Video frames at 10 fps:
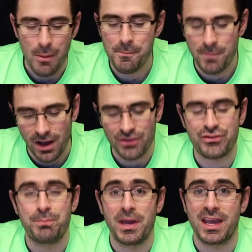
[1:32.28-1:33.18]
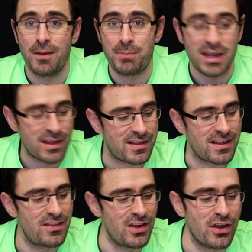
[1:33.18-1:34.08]
much bigger
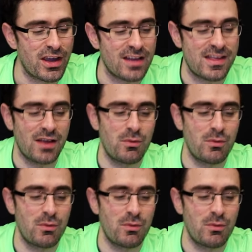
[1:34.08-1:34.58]
beast that you're getting